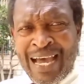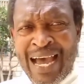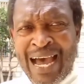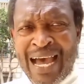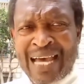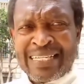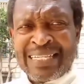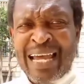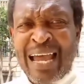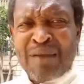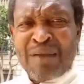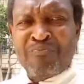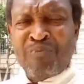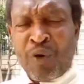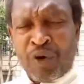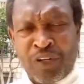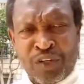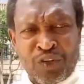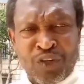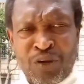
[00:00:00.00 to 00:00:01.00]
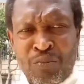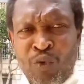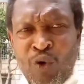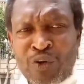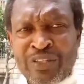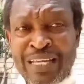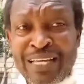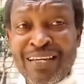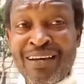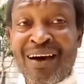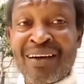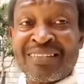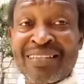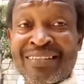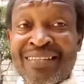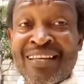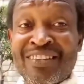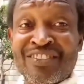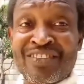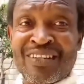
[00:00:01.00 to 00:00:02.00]
And I brought it to the Most High God's
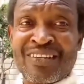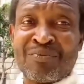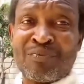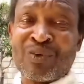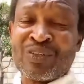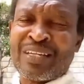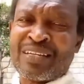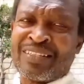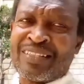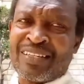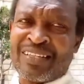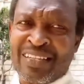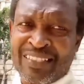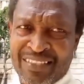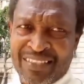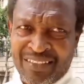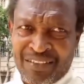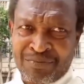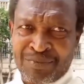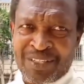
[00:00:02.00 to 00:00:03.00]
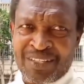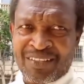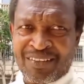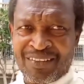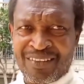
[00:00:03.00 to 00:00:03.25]
attention. The Most High said, listen to me.